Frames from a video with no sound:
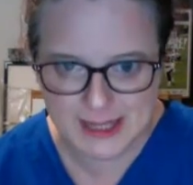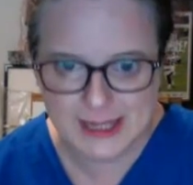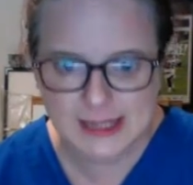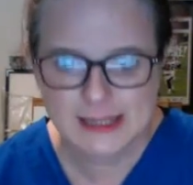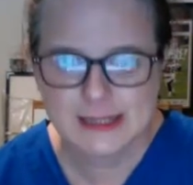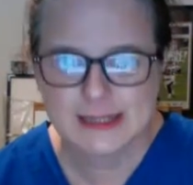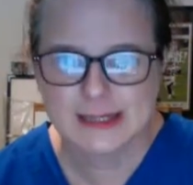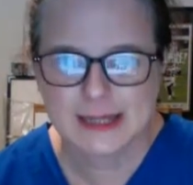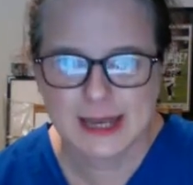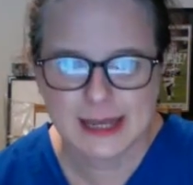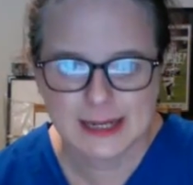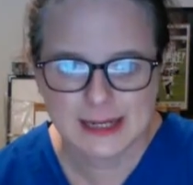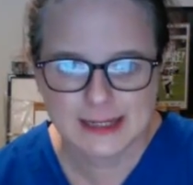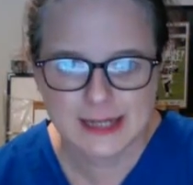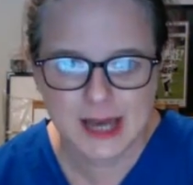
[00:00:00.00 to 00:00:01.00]

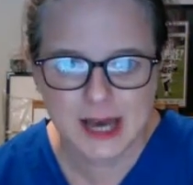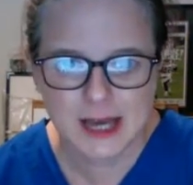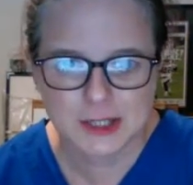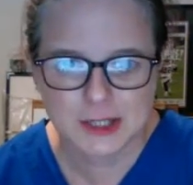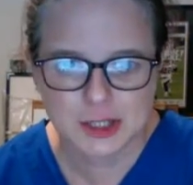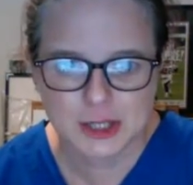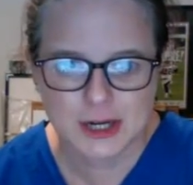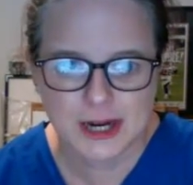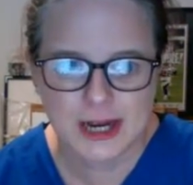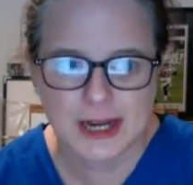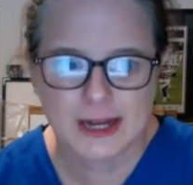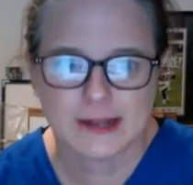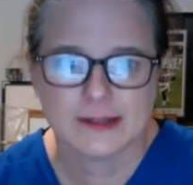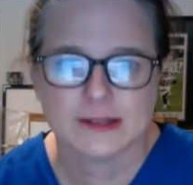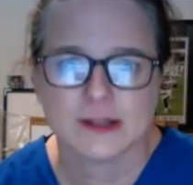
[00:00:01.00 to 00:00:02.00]
sanitize your
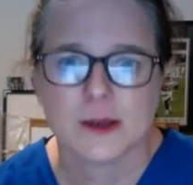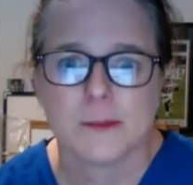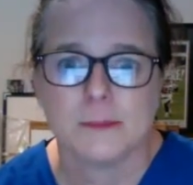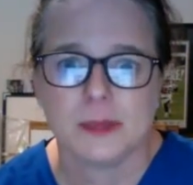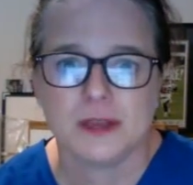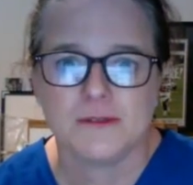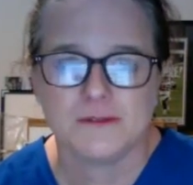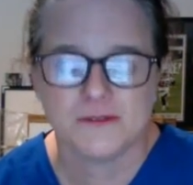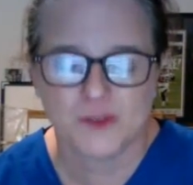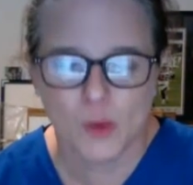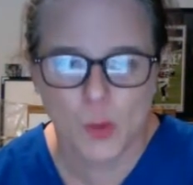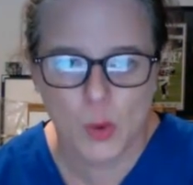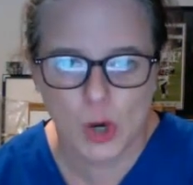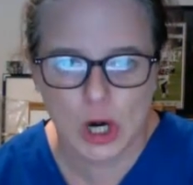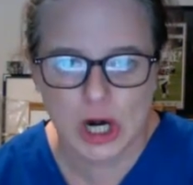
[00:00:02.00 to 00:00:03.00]
hands
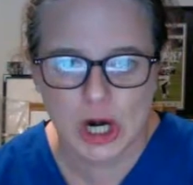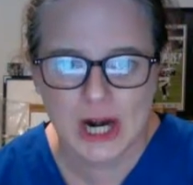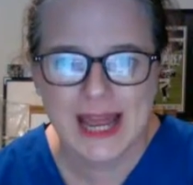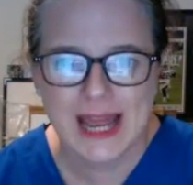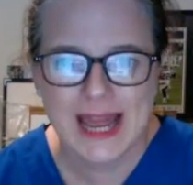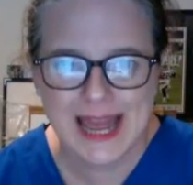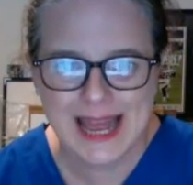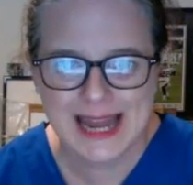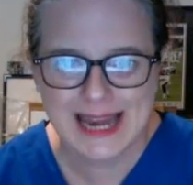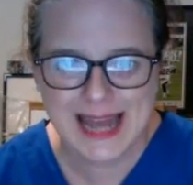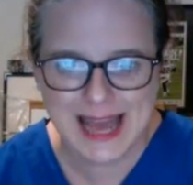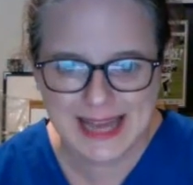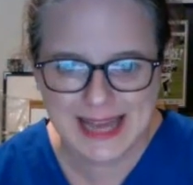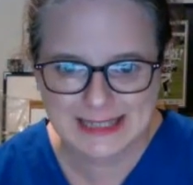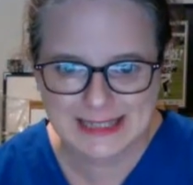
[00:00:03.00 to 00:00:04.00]
before and
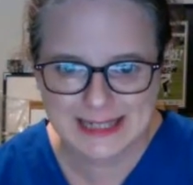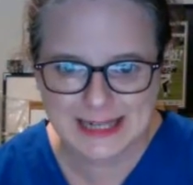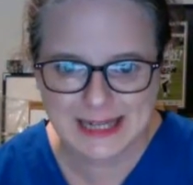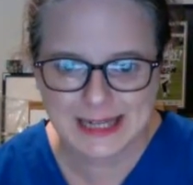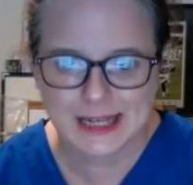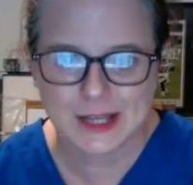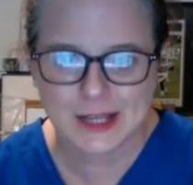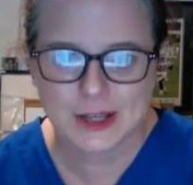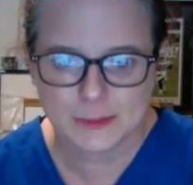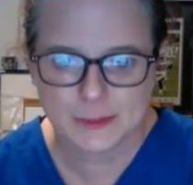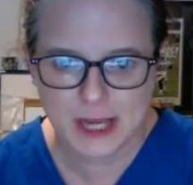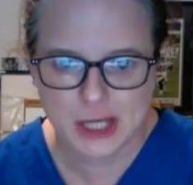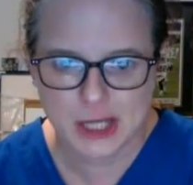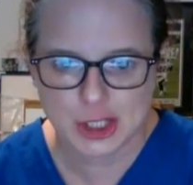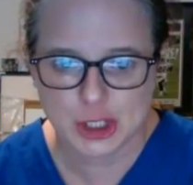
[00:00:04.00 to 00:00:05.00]
exiting the
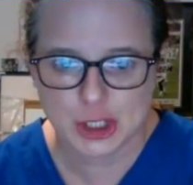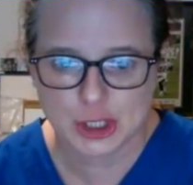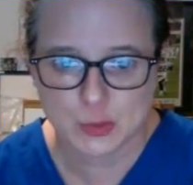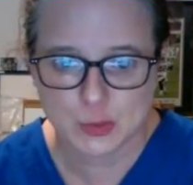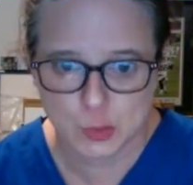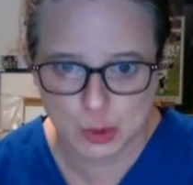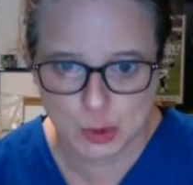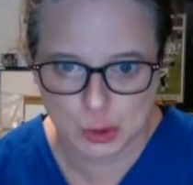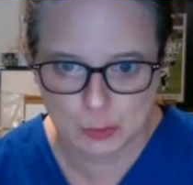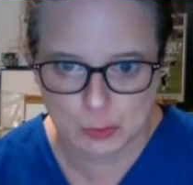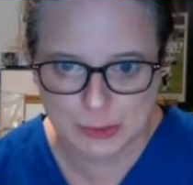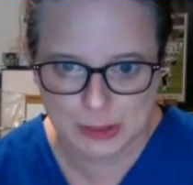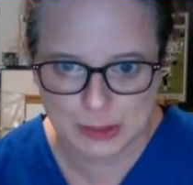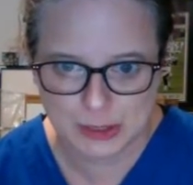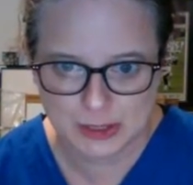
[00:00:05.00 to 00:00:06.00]
patient's
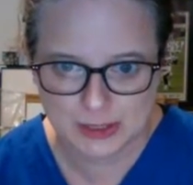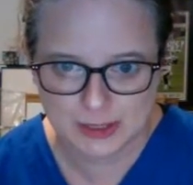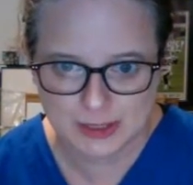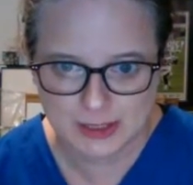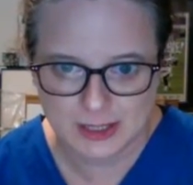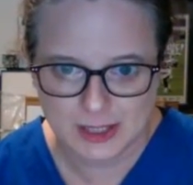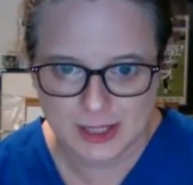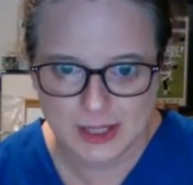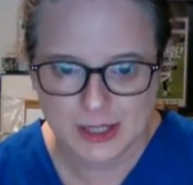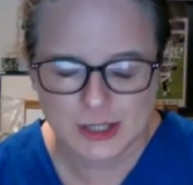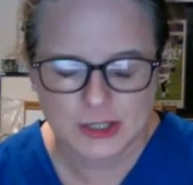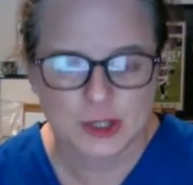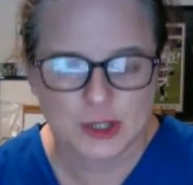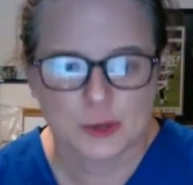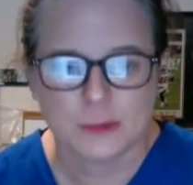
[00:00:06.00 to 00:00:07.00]
room.
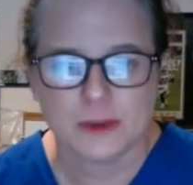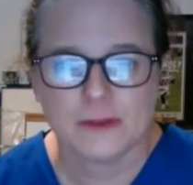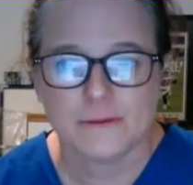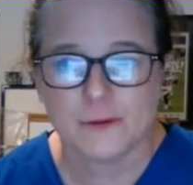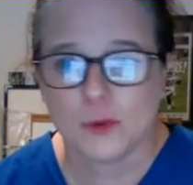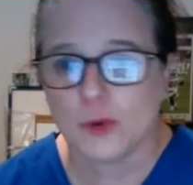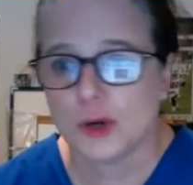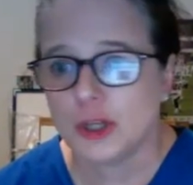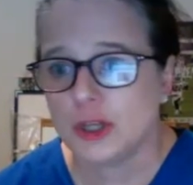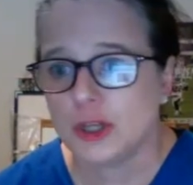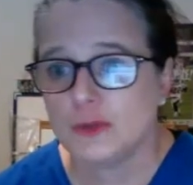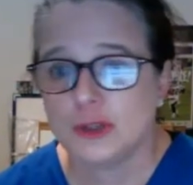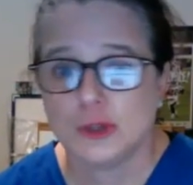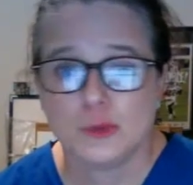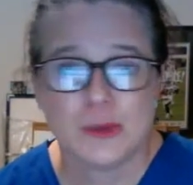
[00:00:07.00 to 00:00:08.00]
So before you
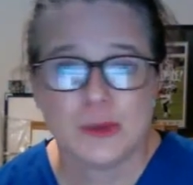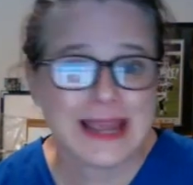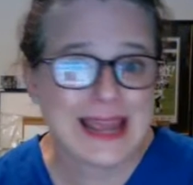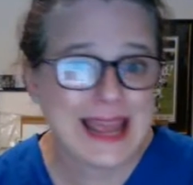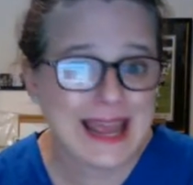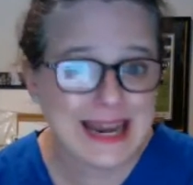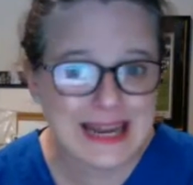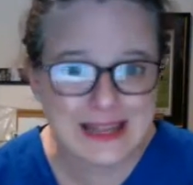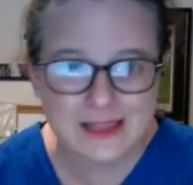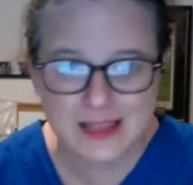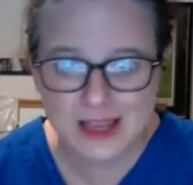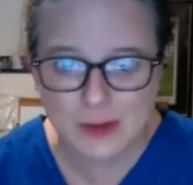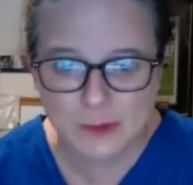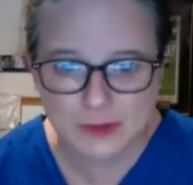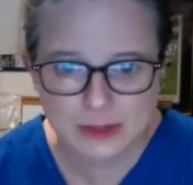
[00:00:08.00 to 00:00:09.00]
do
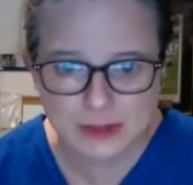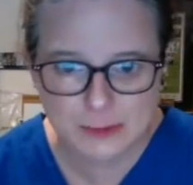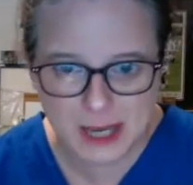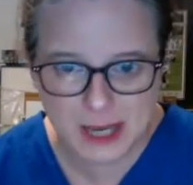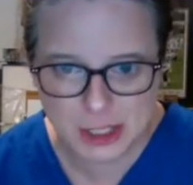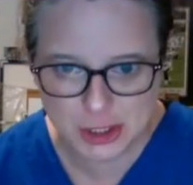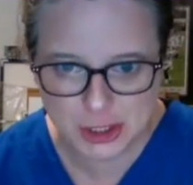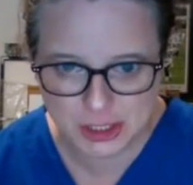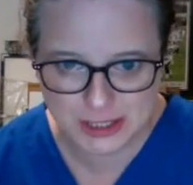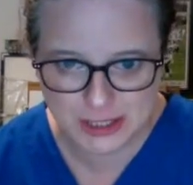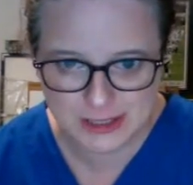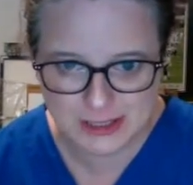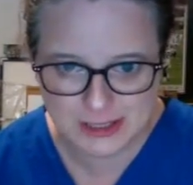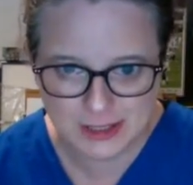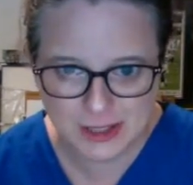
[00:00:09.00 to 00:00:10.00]
anything with the
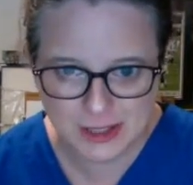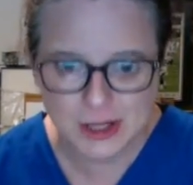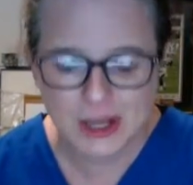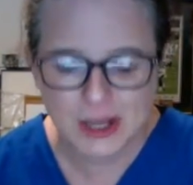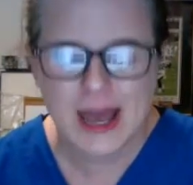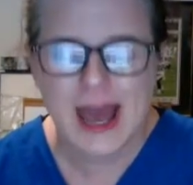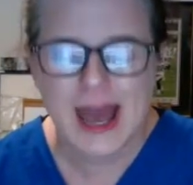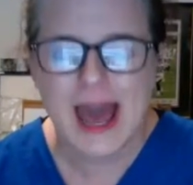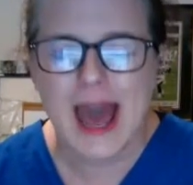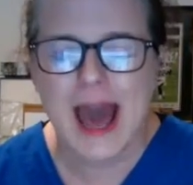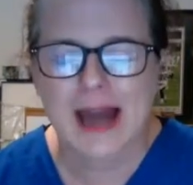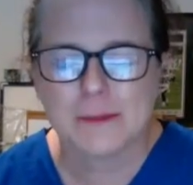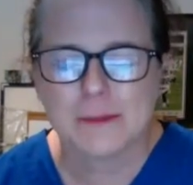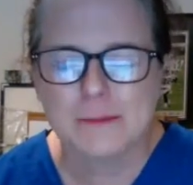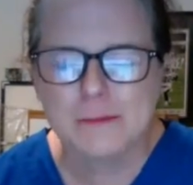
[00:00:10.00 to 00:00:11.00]
patient,
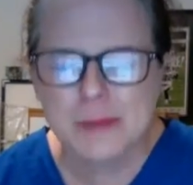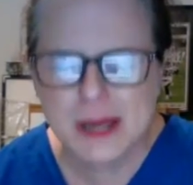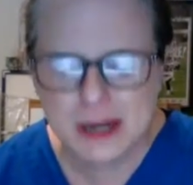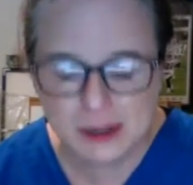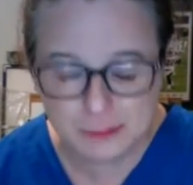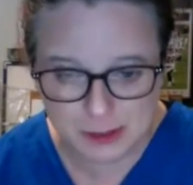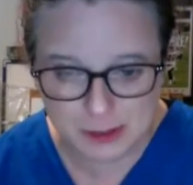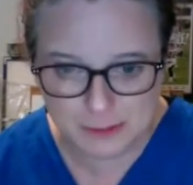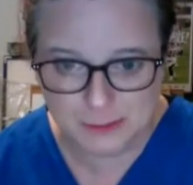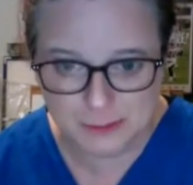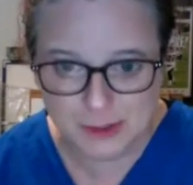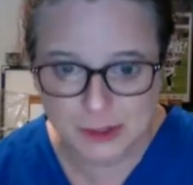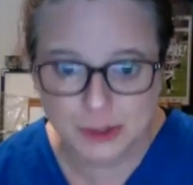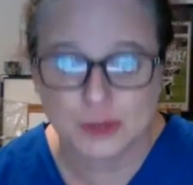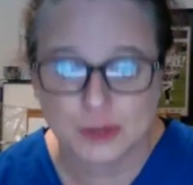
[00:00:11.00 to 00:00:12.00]
at a minimum,
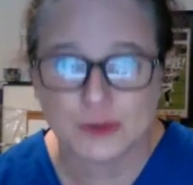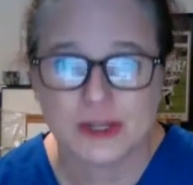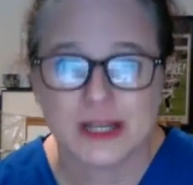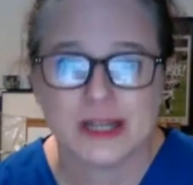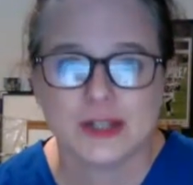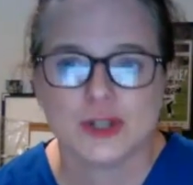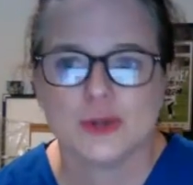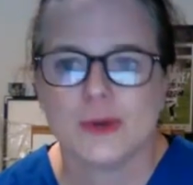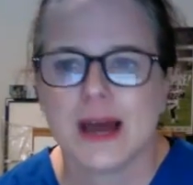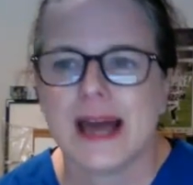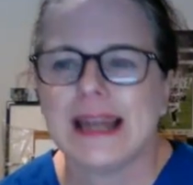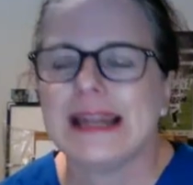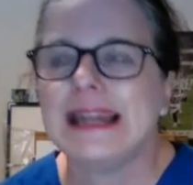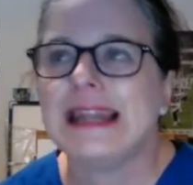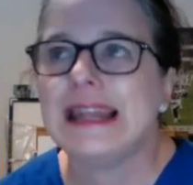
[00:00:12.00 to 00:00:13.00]
you need to
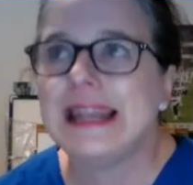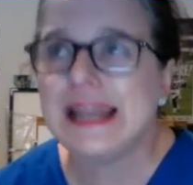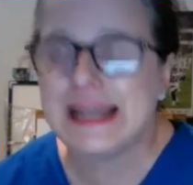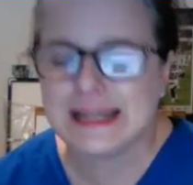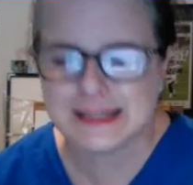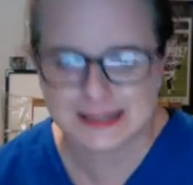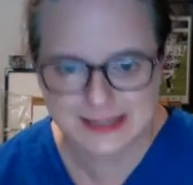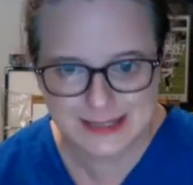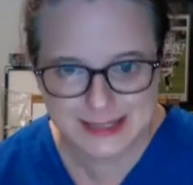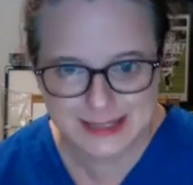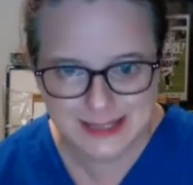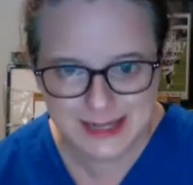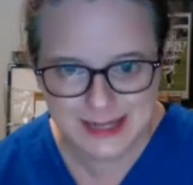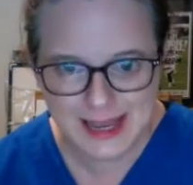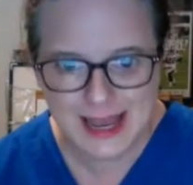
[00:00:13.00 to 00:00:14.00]
at least
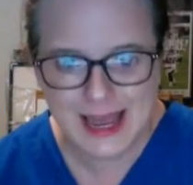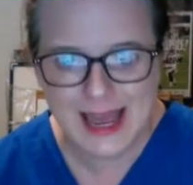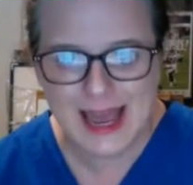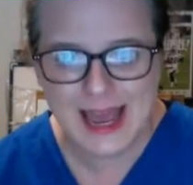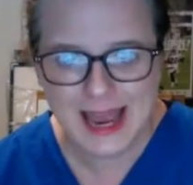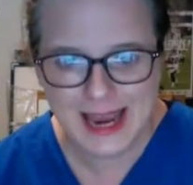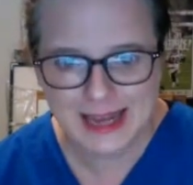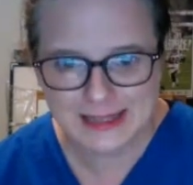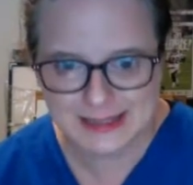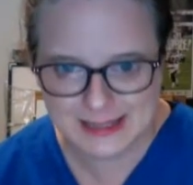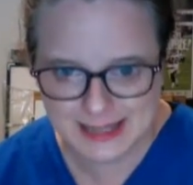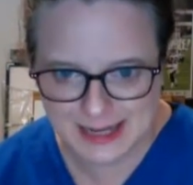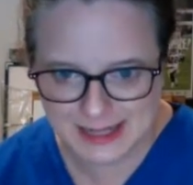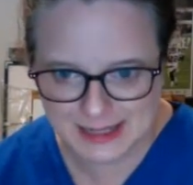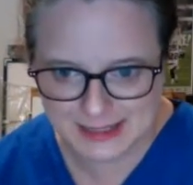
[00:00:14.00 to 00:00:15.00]
hand
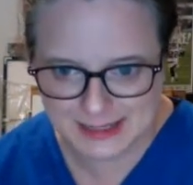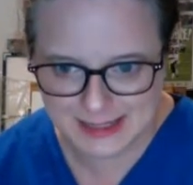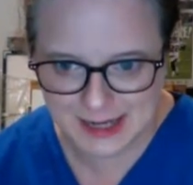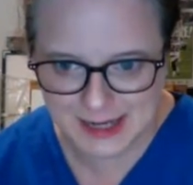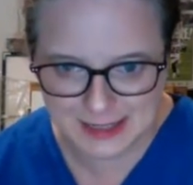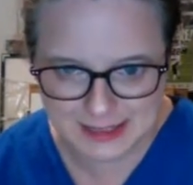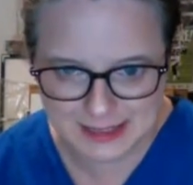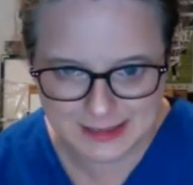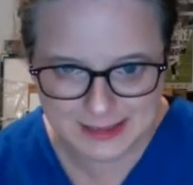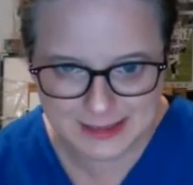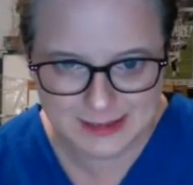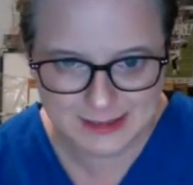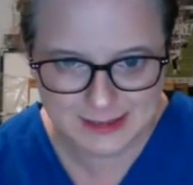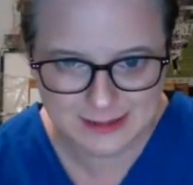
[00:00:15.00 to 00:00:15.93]
sanitize.